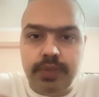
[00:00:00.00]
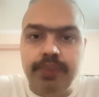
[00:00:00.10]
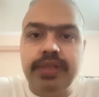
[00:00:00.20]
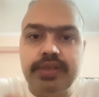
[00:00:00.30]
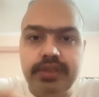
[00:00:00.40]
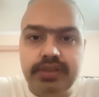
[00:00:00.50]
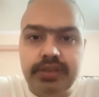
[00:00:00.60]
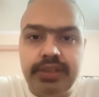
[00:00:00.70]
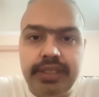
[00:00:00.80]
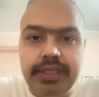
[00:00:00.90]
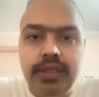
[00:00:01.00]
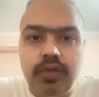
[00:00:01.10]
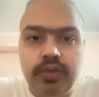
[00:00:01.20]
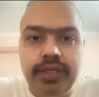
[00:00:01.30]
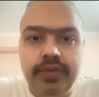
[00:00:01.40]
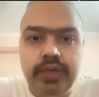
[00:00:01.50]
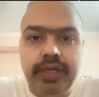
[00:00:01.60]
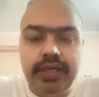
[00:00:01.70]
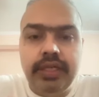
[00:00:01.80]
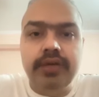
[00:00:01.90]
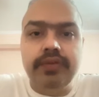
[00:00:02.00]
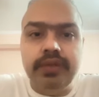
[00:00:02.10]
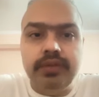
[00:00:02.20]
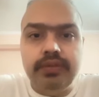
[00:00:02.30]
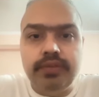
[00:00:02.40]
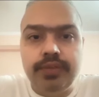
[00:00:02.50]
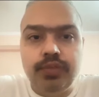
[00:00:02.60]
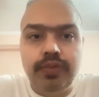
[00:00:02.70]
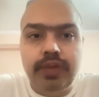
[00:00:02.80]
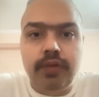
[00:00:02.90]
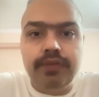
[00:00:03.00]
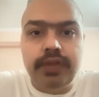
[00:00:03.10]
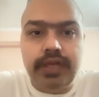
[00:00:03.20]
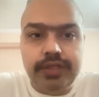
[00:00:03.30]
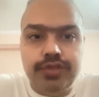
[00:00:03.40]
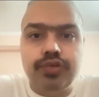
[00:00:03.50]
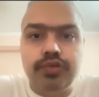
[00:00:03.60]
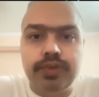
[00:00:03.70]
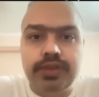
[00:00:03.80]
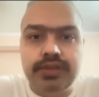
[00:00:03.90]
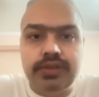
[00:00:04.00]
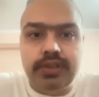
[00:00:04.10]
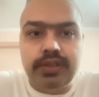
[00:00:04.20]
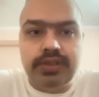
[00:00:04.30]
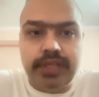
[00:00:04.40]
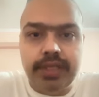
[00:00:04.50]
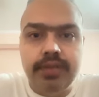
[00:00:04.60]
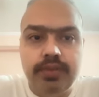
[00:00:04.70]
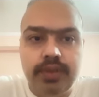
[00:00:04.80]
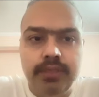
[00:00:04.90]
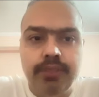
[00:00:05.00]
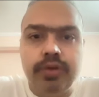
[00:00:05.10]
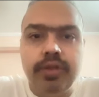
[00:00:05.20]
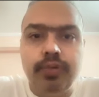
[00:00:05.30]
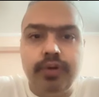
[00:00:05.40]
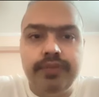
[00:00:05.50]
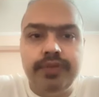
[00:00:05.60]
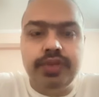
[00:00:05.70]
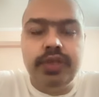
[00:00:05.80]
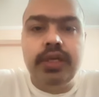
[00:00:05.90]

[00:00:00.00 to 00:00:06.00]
patients taking out inadvertent removal of the riles tube is the second important point, which